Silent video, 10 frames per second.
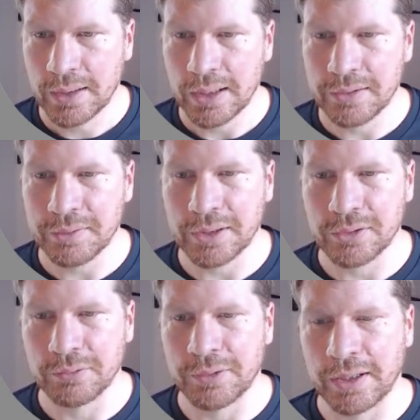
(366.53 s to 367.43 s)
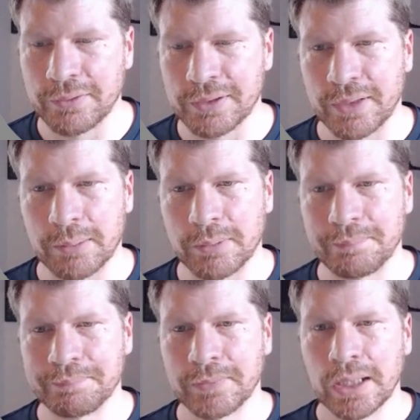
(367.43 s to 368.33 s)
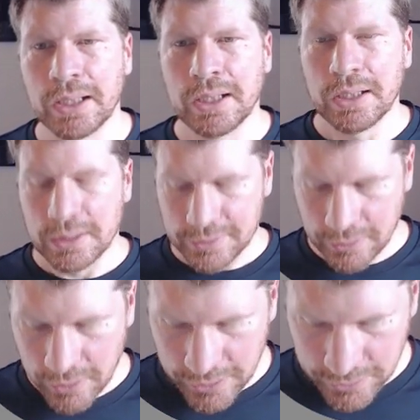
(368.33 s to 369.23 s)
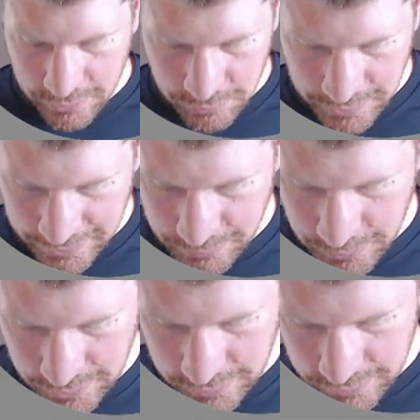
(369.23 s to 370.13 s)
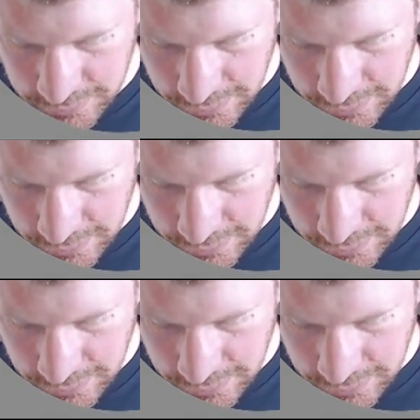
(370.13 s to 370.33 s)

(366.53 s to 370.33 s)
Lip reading: And 305 is available. So I'm going to call this one,